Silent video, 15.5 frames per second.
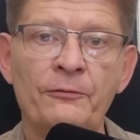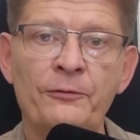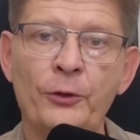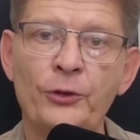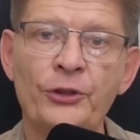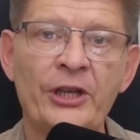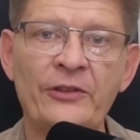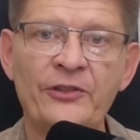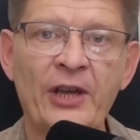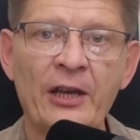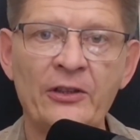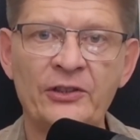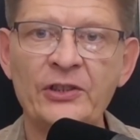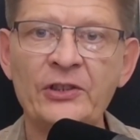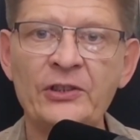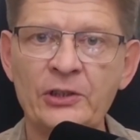for the
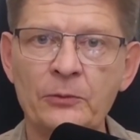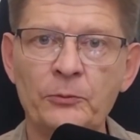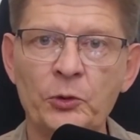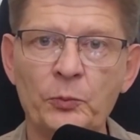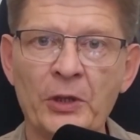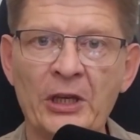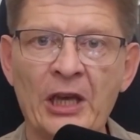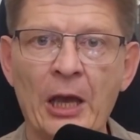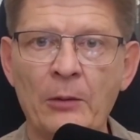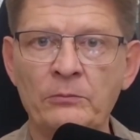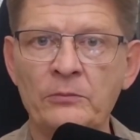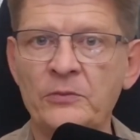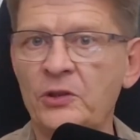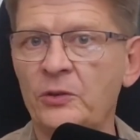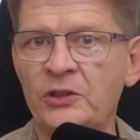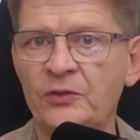entire system to
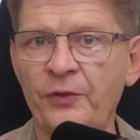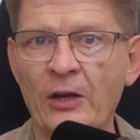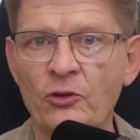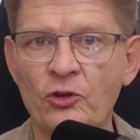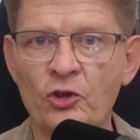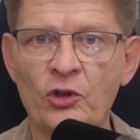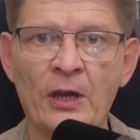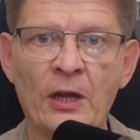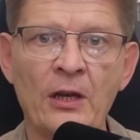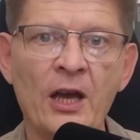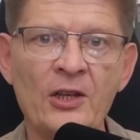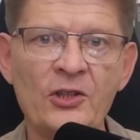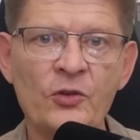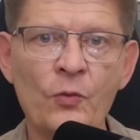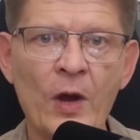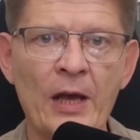become dysfunctional
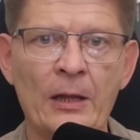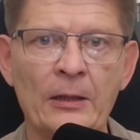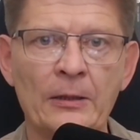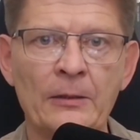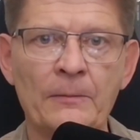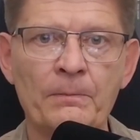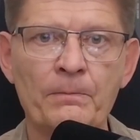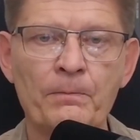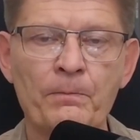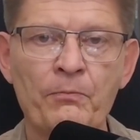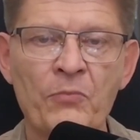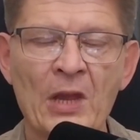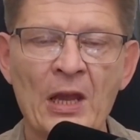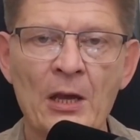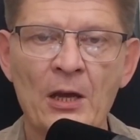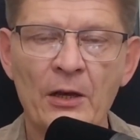as well.
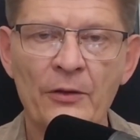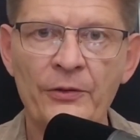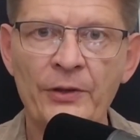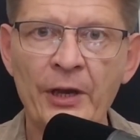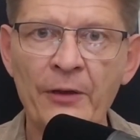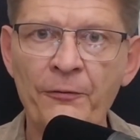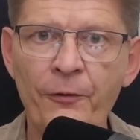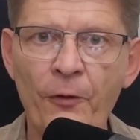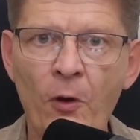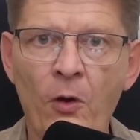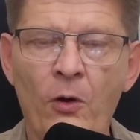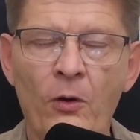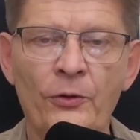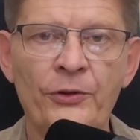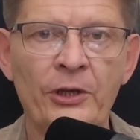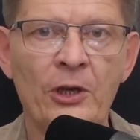
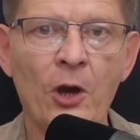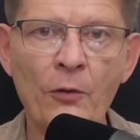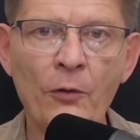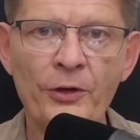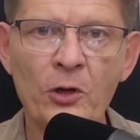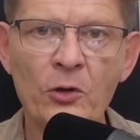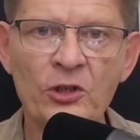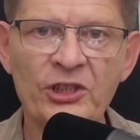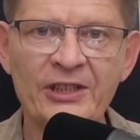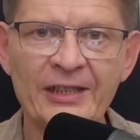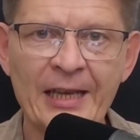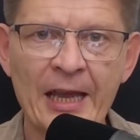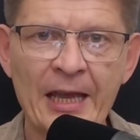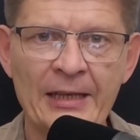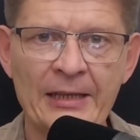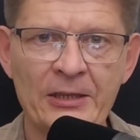Therefore, the overall
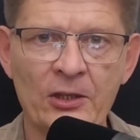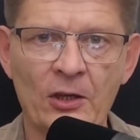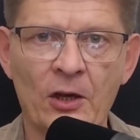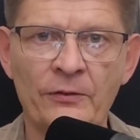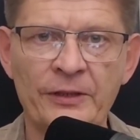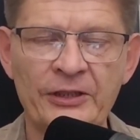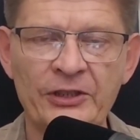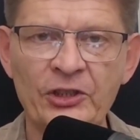state of a